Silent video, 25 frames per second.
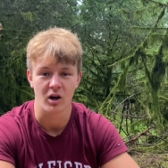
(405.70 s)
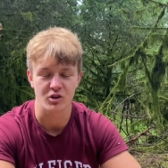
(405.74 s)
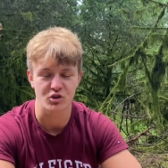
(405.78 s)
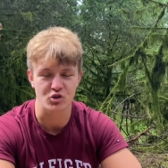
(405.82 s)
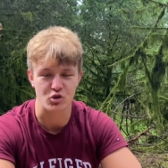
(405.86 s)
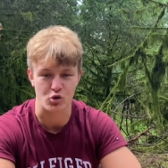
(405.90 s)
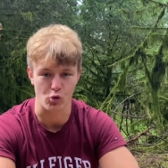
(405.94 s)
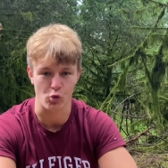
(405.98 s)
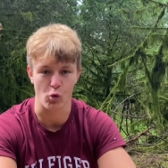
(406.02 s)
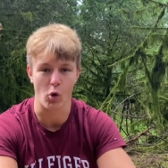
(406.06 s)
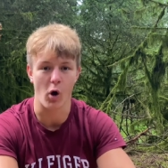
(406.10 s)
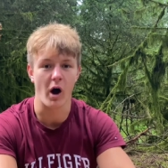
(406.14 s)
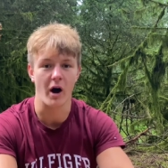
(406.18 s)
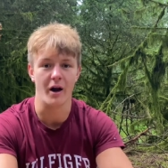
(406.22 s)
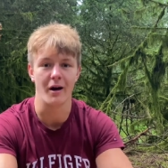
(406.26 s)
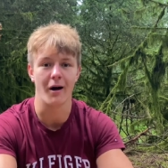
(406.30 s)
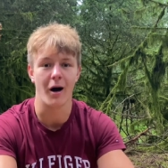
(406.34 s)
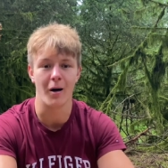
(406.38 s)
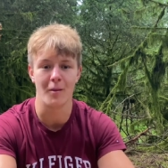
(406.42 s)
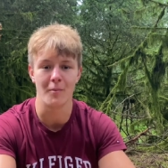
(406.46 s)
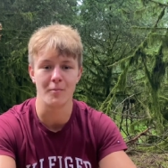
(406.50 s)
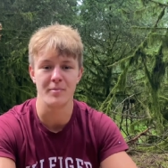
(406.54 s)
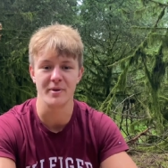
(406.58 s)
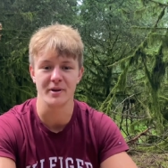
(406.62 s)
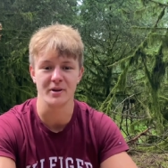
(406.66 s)
dry
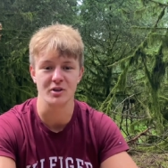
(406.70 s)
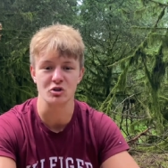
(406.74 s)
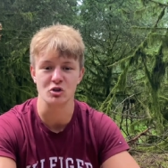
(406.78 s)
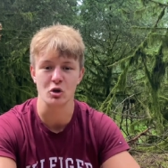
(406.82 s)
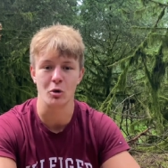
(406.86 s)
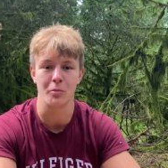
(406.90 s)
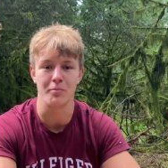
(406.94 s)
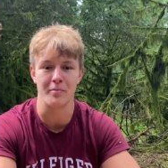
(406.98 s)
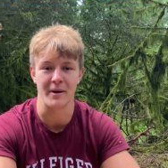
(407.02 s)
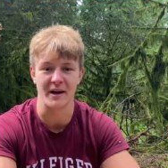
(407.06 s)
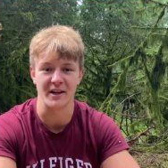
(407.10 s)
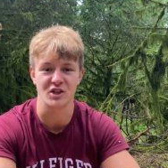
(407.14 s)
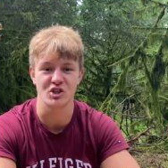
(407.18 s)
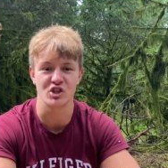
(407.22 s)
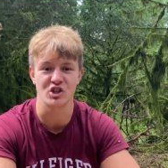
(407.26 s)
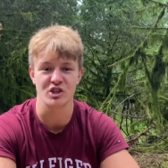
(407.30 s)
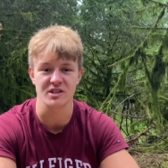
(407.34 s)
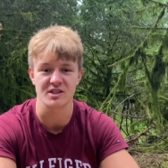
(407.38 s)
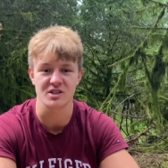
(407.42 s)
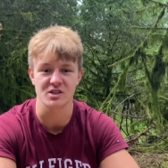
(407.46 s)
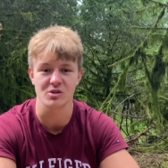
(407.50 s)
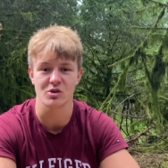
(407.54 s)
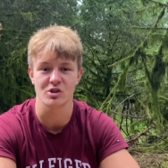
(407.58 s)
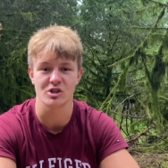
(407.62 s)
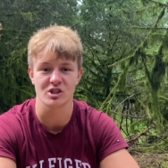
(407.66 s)
humping your bed
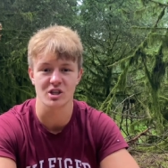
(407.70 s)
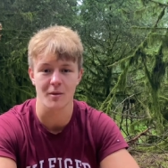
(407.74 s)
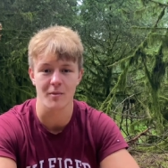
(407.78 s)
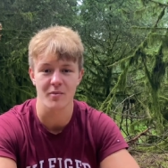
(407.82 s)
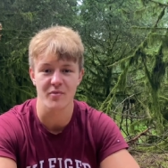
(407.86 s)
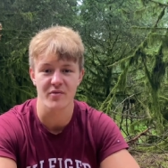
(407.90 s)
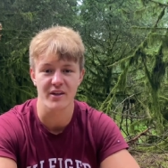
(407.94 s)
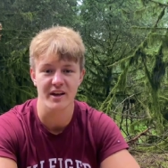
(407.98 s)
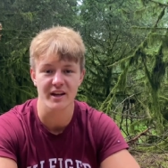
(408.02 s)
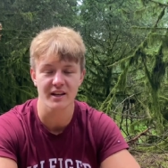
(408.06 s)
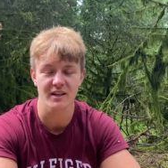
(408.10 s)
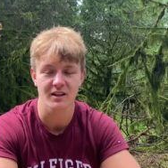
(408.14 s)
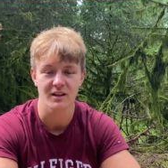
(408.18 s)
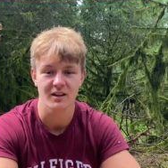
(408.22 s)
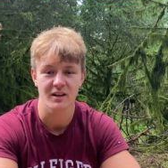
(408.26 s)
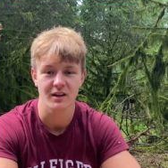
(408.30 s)
sheets or something.